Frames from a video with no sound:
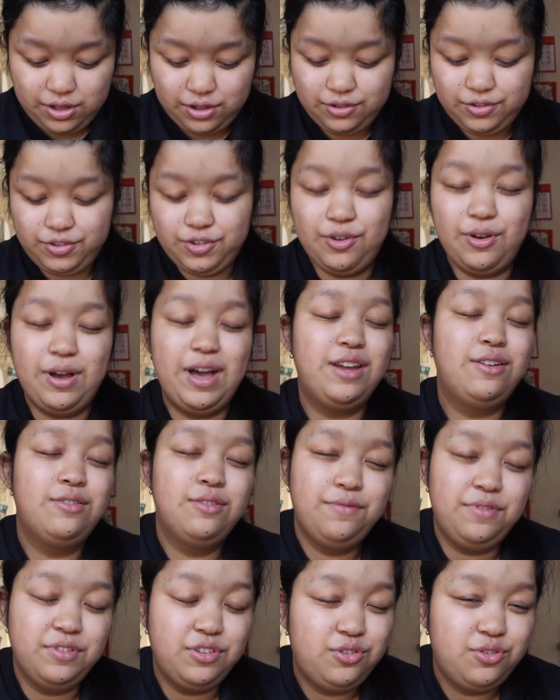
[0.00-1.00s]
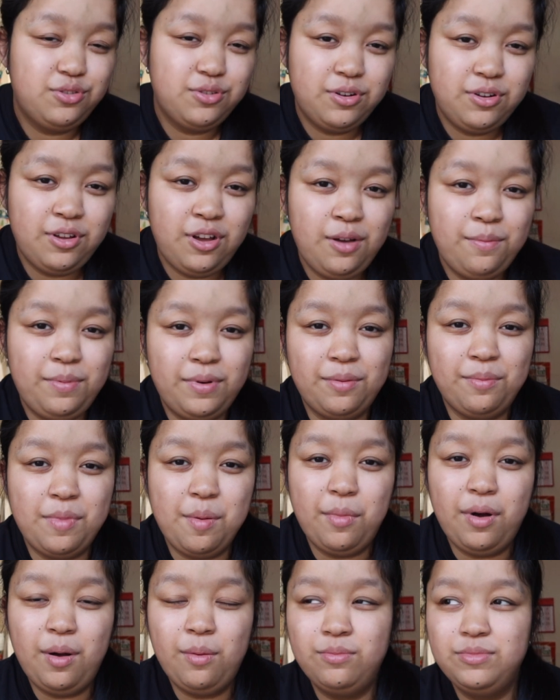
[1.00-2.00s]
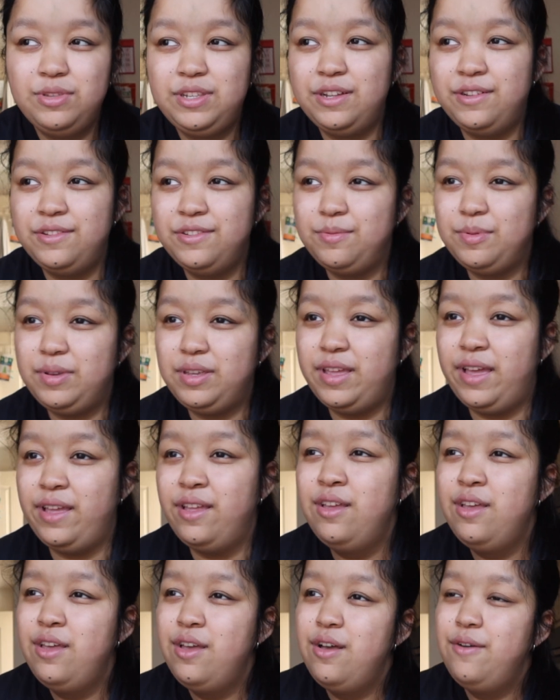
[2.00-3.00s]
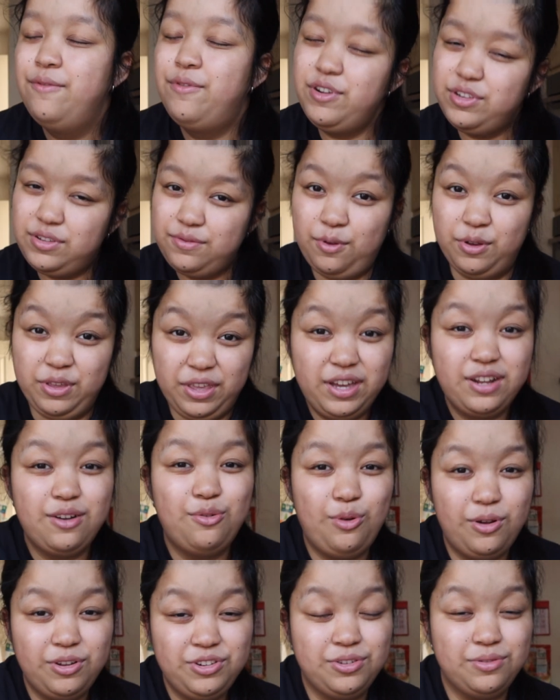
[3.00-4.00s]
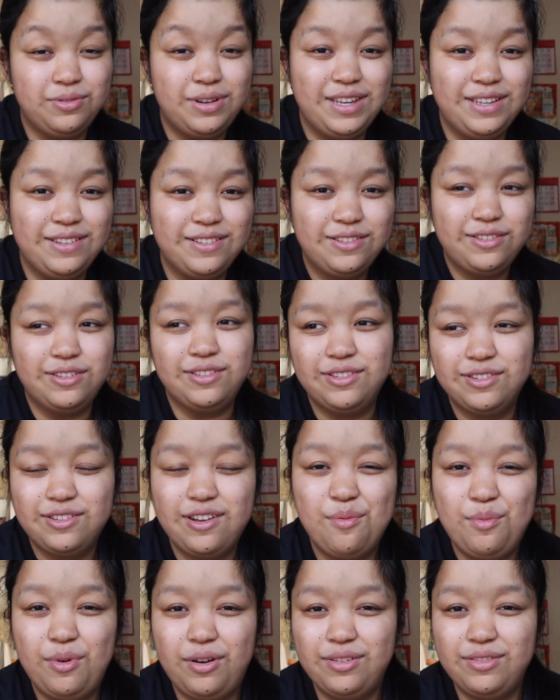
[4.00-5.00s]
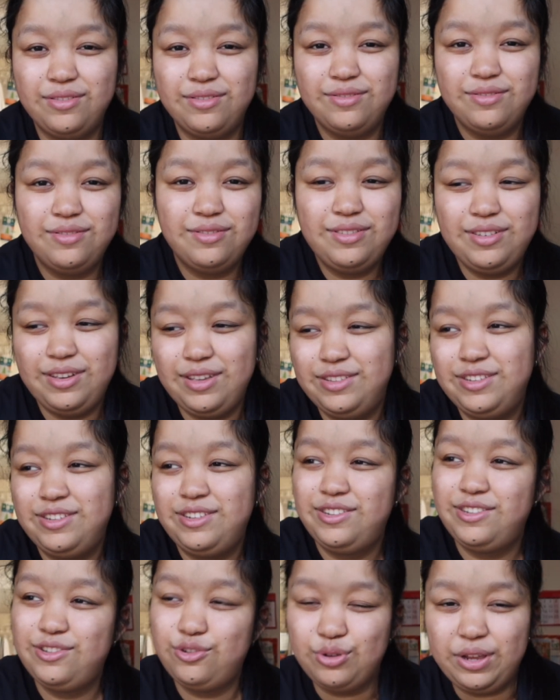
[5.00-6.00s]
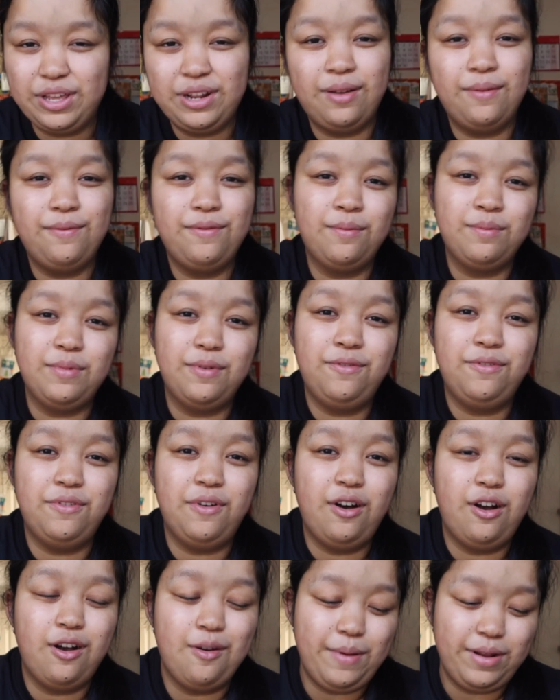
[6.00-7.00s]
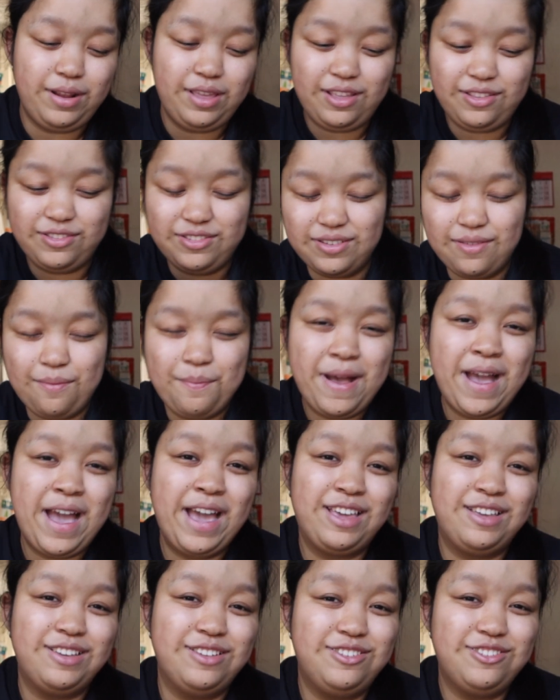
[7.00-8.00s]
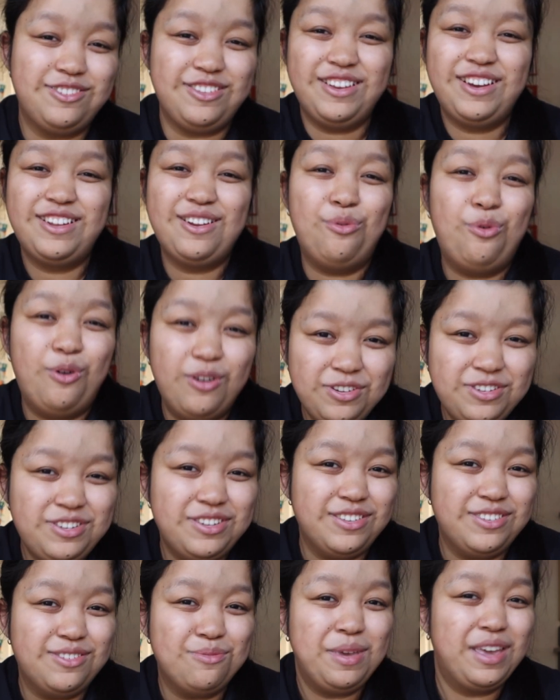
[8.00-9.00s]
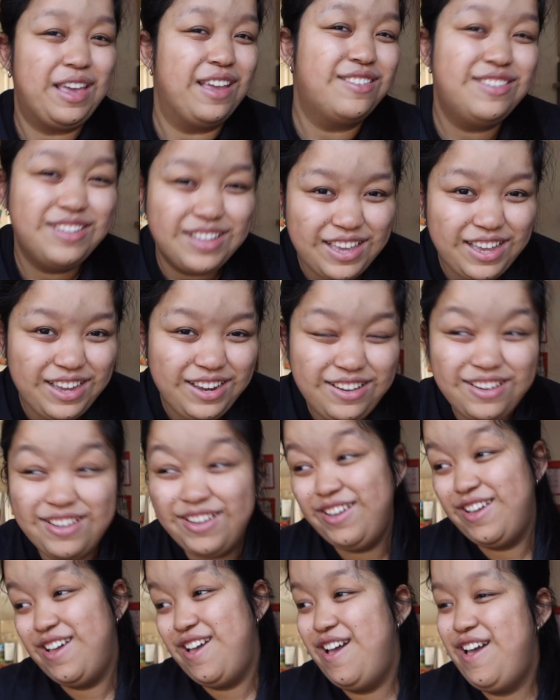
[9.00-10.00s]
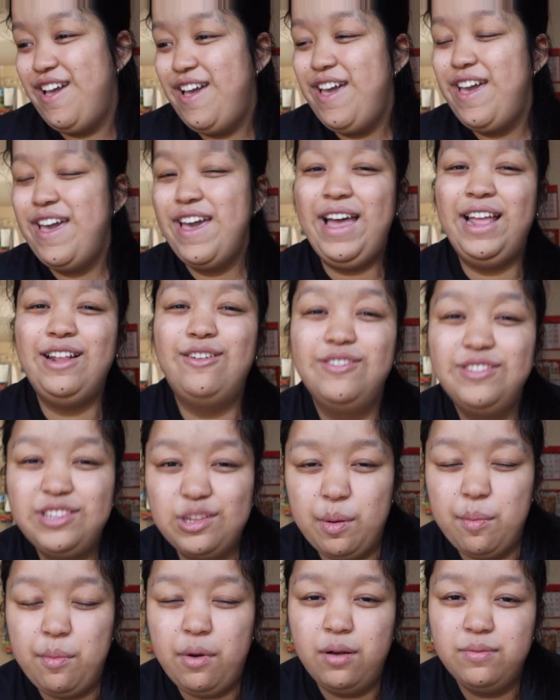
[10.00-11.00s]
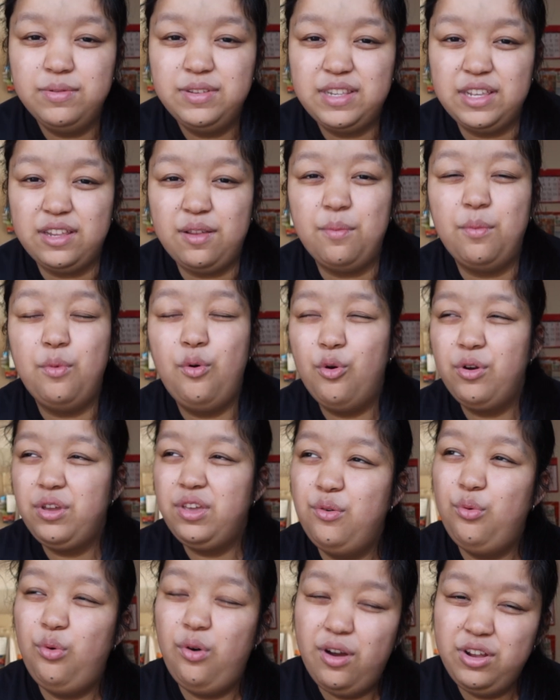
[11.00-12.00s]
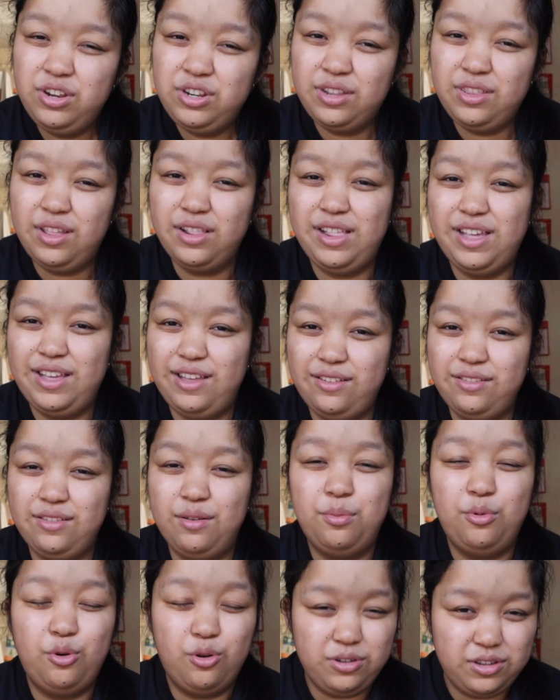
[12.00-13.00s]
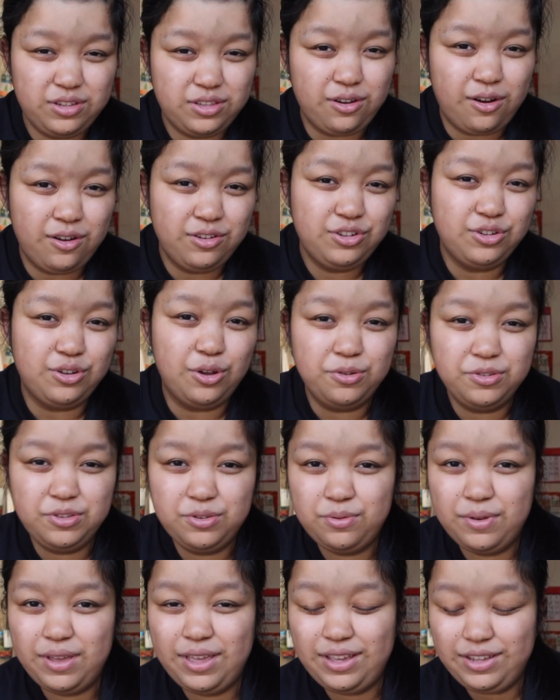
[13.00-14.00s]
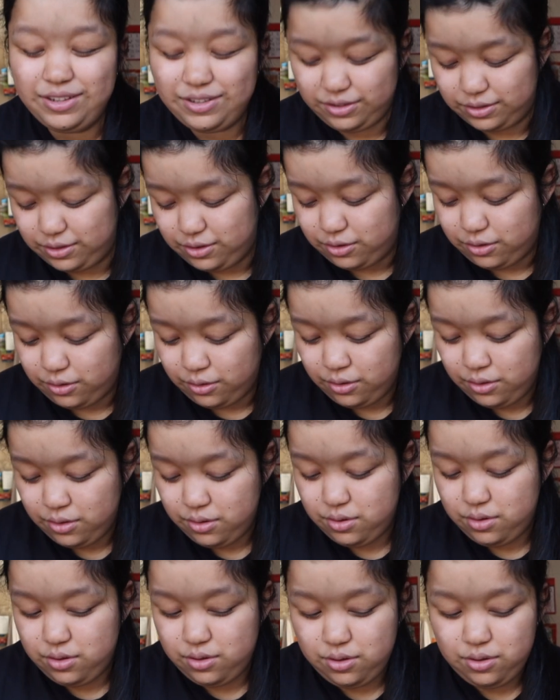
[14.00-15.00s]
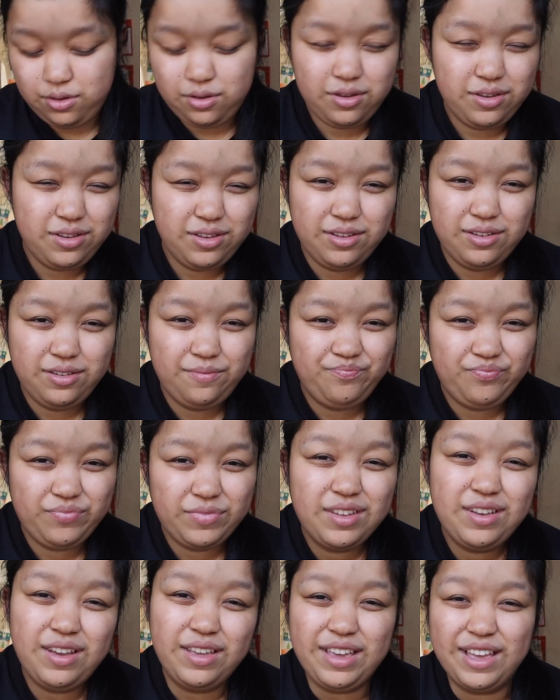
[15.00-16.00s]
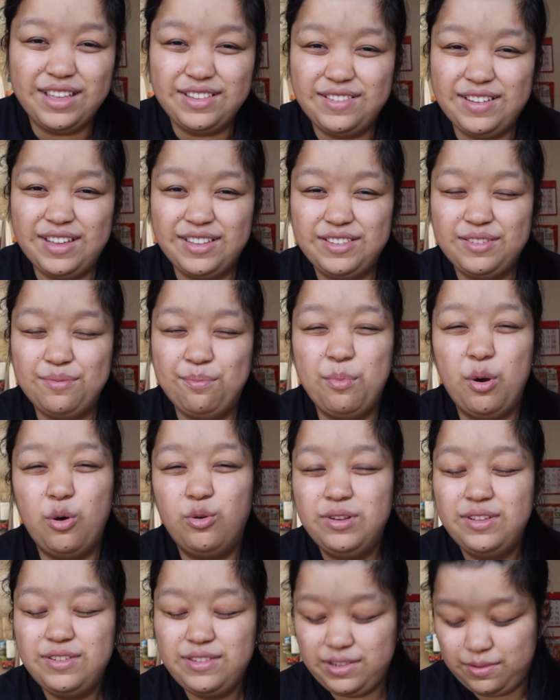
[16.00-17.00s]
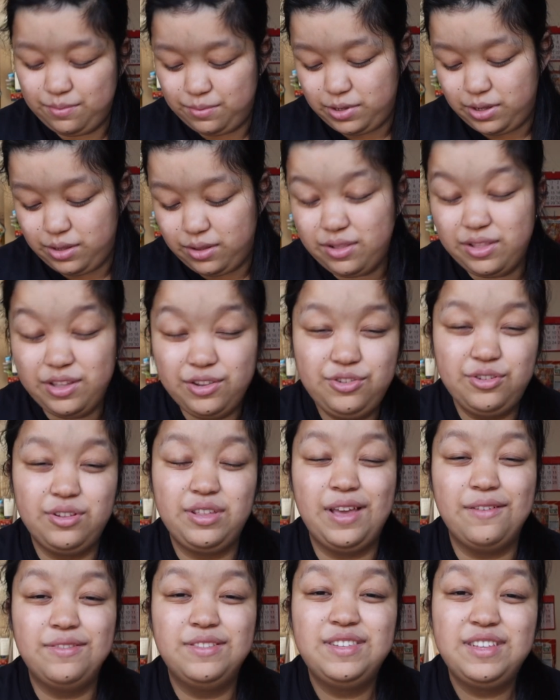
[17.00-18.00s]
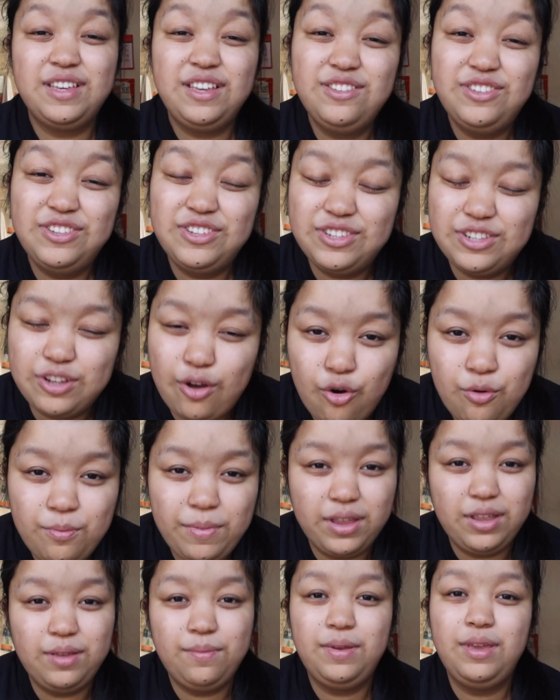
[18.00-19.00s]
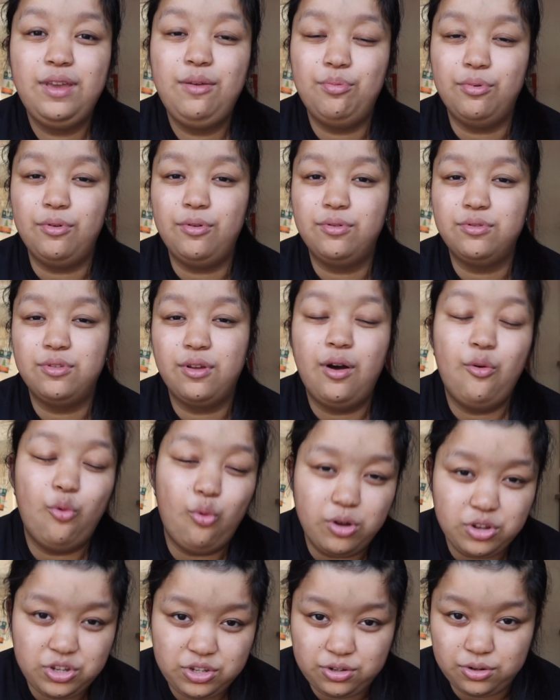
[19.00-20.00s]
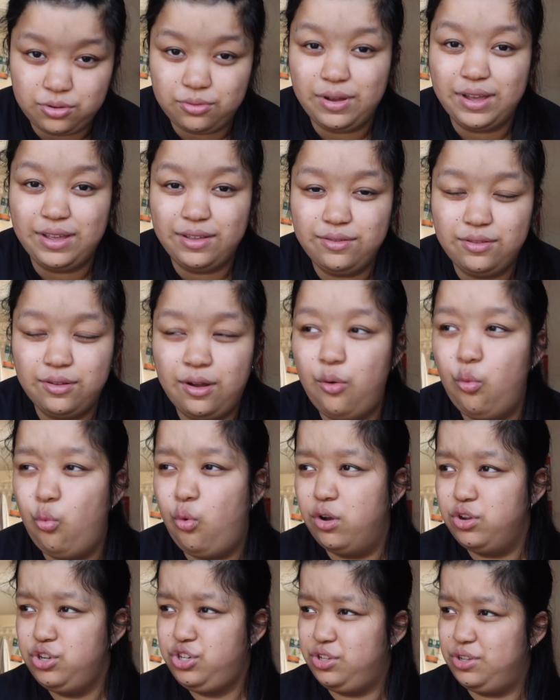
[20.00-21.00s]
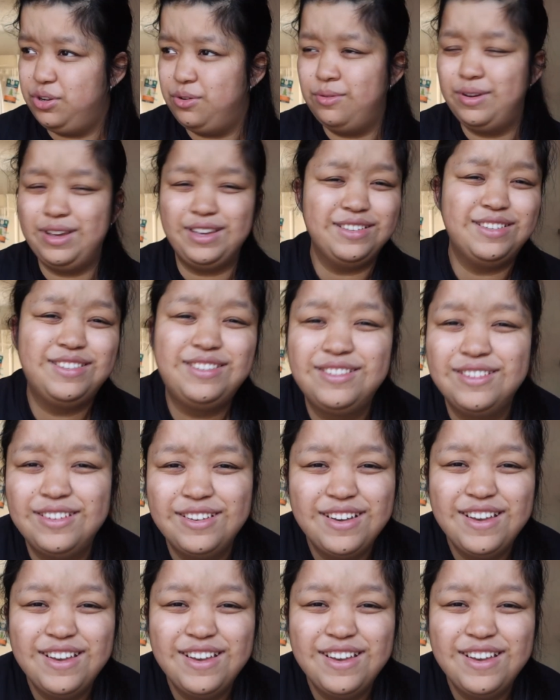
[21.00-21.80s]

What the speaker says: So I don't know if it's true or not, but my mom tells me that, first of all, you gotta wash your rice, because come on, it's straight up from the farm and into a package, so you gotta wash it to make it clean. And also my mom said the more wash it, the more the starch goes away, so I guess that's a bonus. But literally, I've seen so many people not wash their rice.